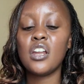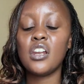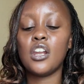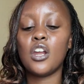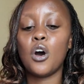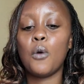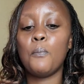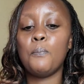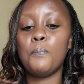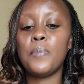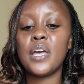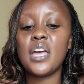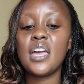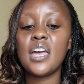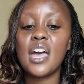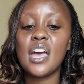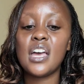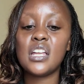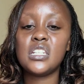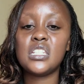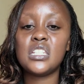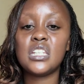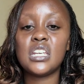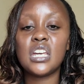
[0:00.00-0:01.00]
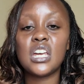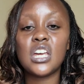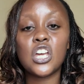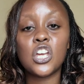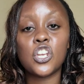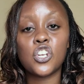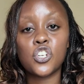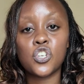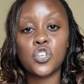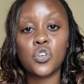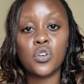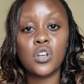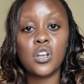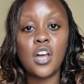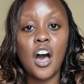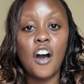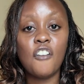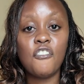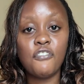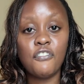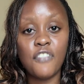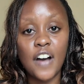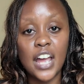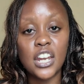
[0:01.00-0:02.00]
Now, BAT issued
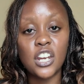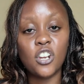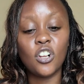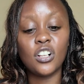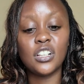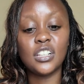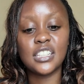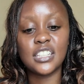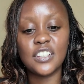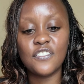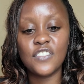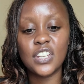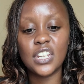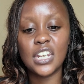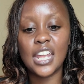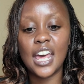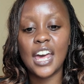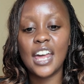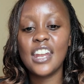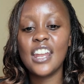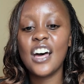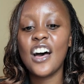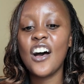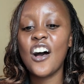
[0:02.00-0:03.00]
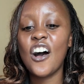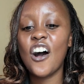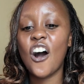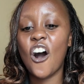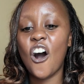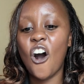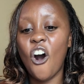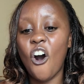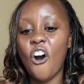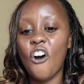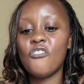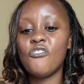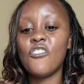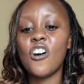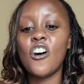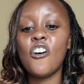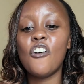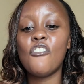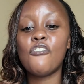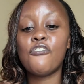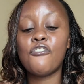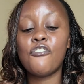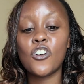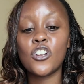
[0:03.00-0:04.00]
a final dividend of
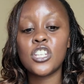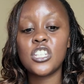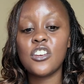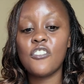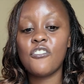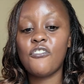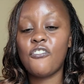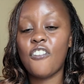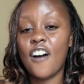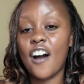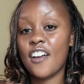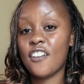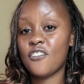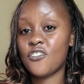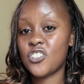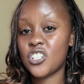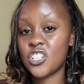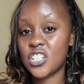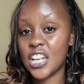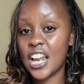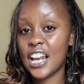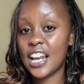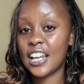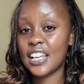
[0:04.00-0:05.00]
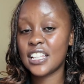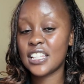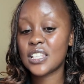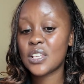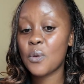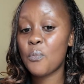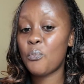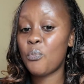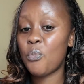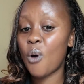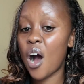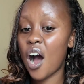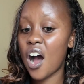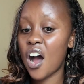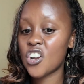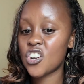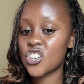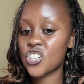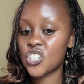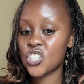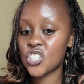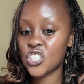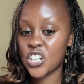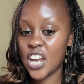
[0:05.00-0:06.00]
45 shillings per
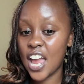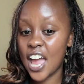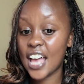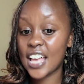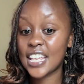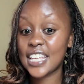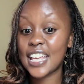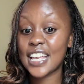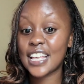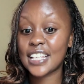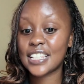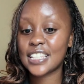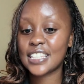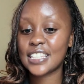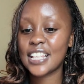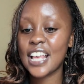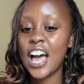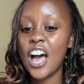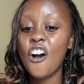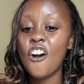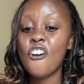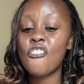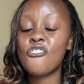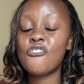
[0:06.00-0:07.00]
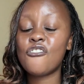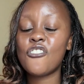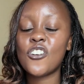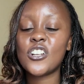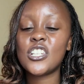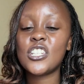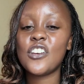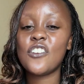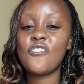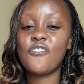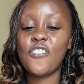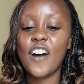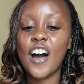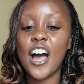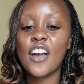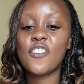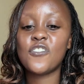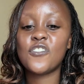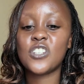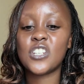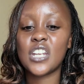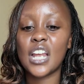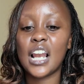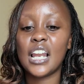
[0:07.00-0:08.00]
share. Yes,
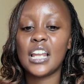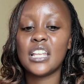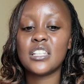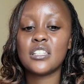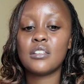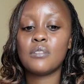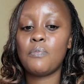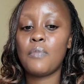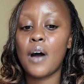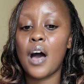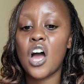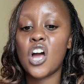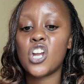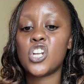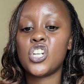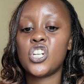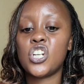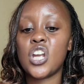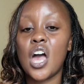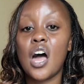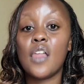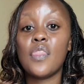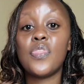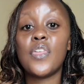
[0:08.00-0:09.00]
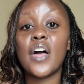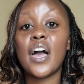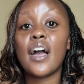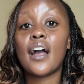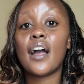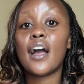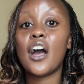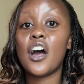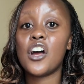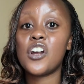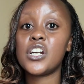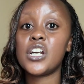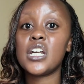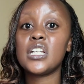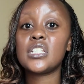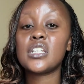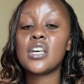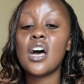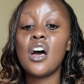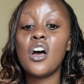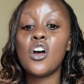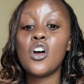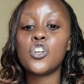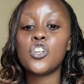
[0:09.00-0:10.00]
45 shillings per share. The
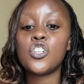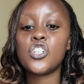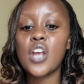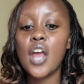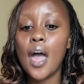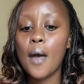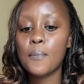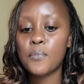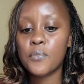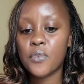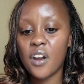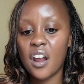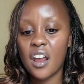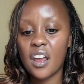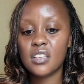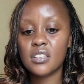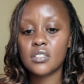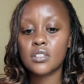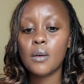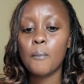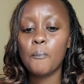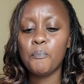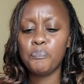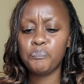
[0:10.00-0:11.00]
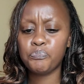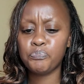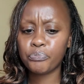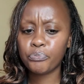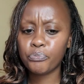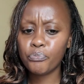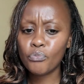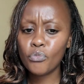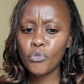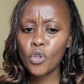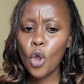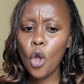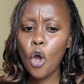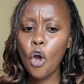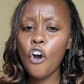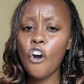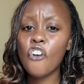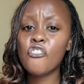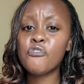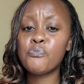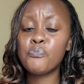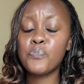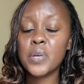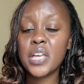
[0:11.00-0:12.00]
current share price
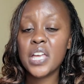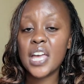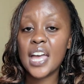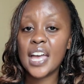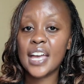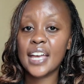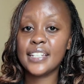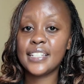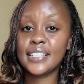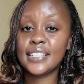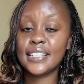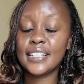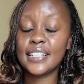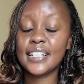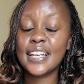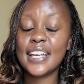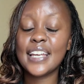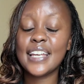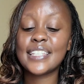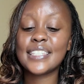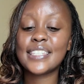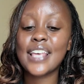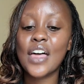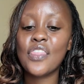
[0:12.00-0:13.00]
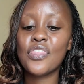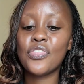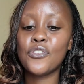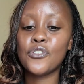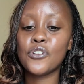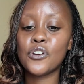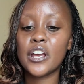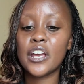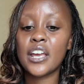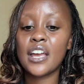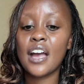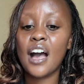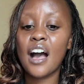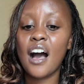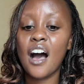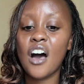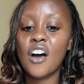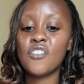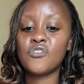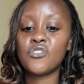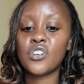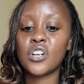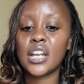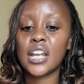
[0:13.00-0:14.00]
of BAT is
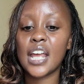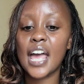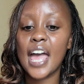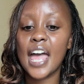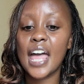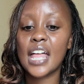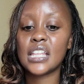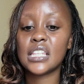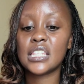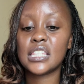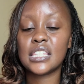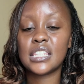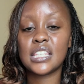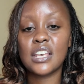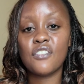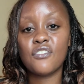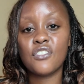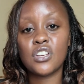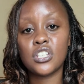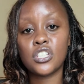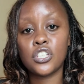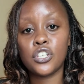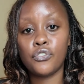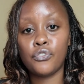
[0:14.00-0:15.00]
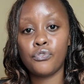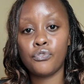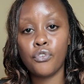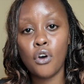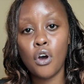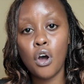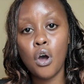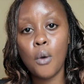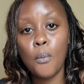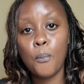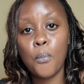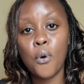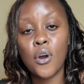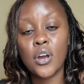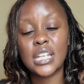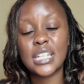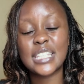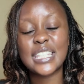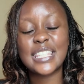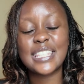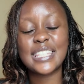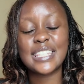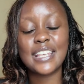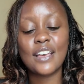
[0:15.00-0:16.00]

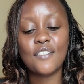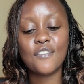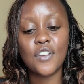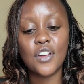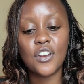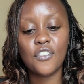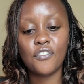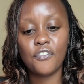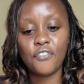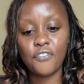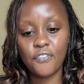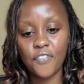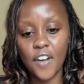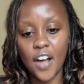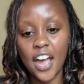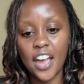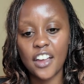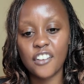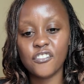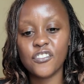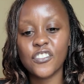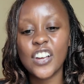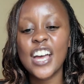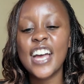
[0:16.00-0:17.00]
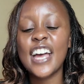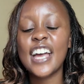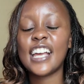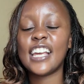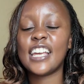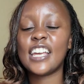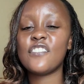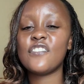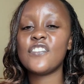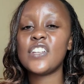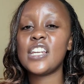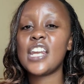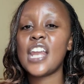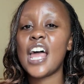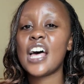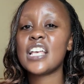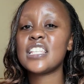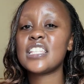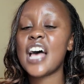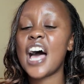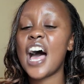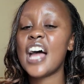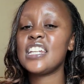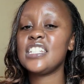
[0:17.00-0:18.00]
374.75, giving
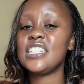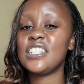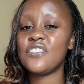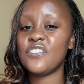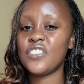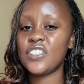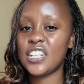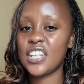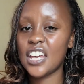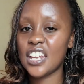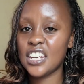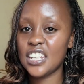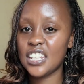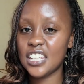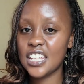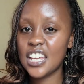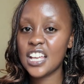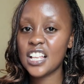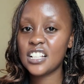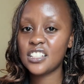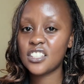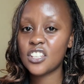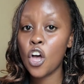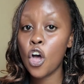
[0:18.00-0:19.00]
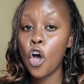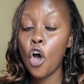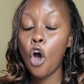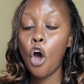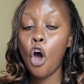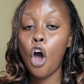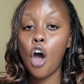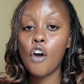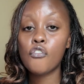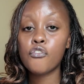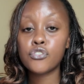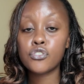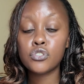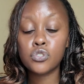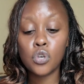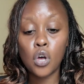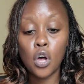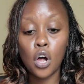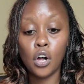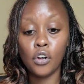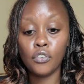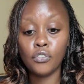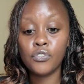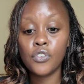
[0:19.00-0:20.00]
us a dividend yield of
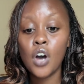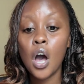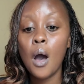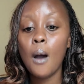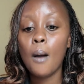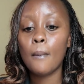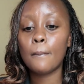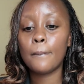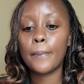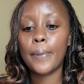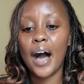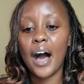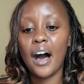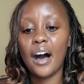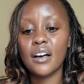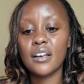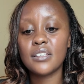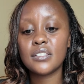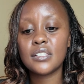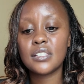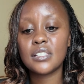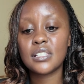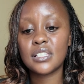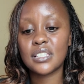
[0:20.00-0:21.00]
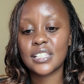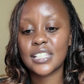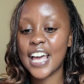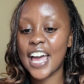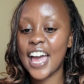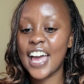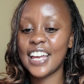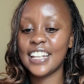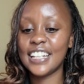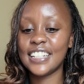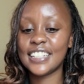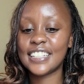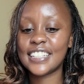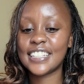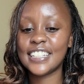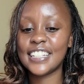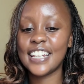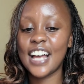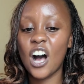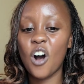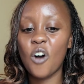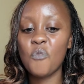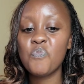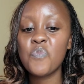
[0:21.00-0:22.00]
12%.
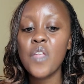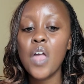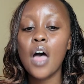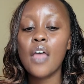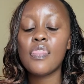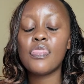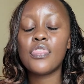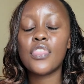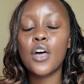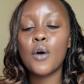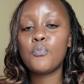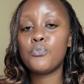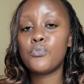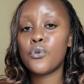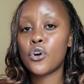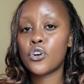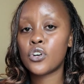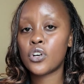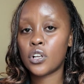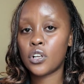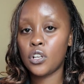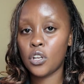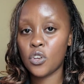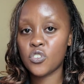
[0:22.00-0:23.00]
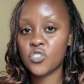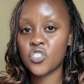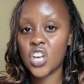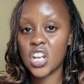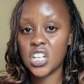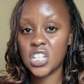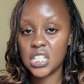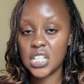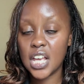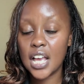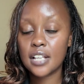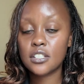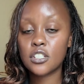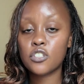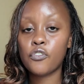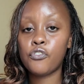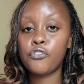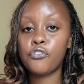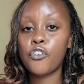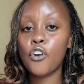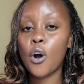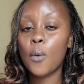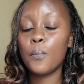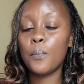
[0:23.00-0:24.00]
Now, the book closure date
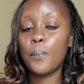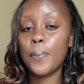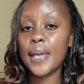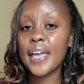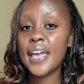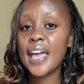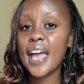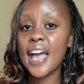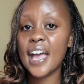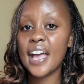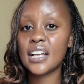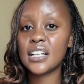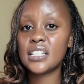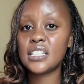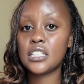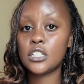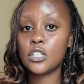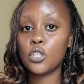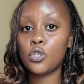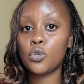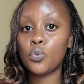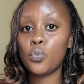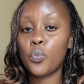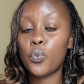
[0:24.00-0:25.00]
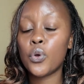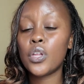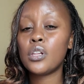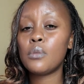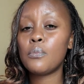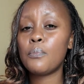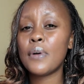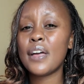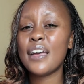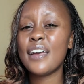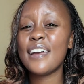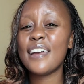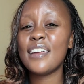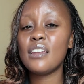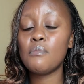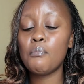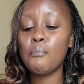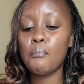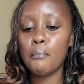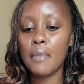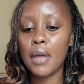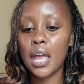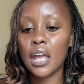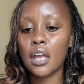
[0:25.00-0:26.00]
for BAT will be
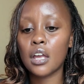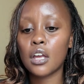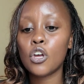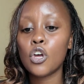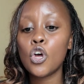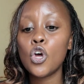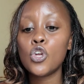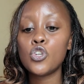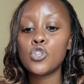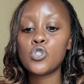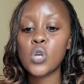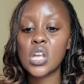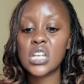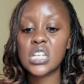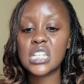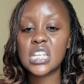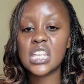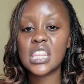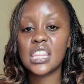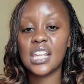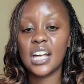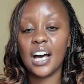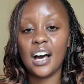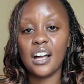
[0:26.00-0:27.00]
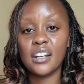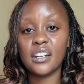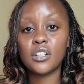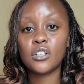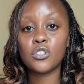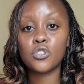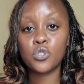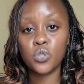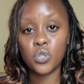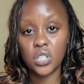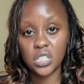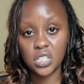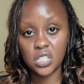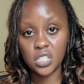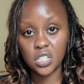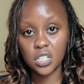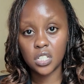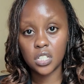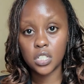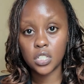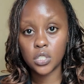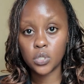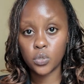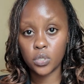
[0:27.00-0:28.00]
in May 23rd,
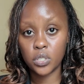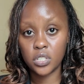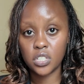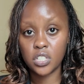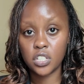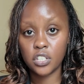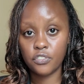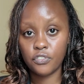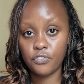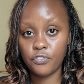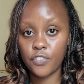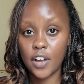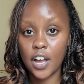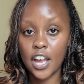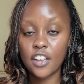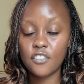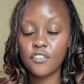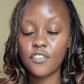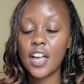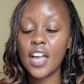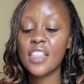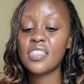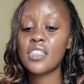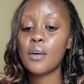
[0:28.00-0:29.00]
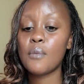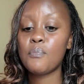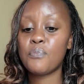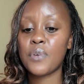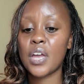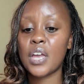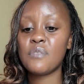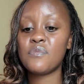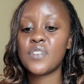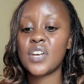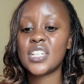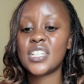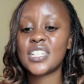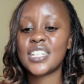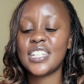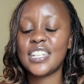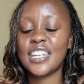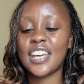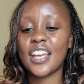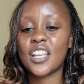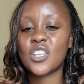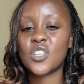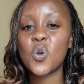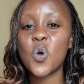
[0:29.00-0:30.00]
2025, and the payment
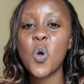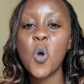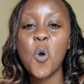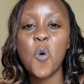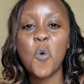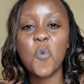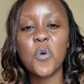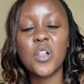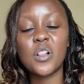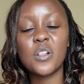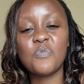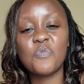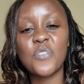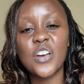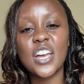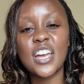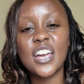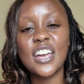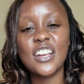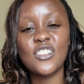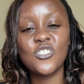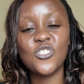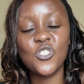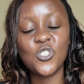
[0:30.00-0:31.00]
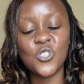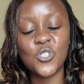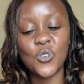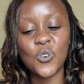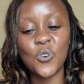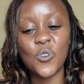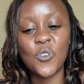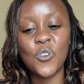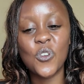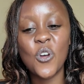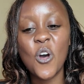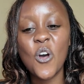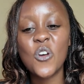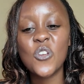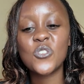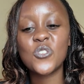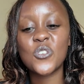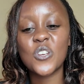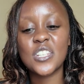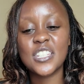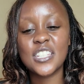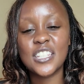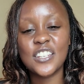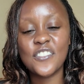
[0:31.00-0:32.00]
date will be in June
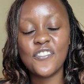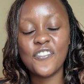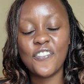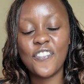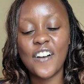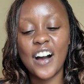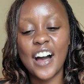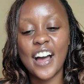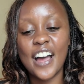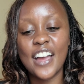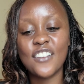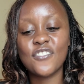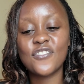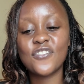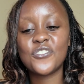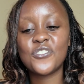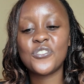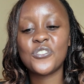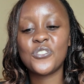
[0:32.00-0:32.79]
25.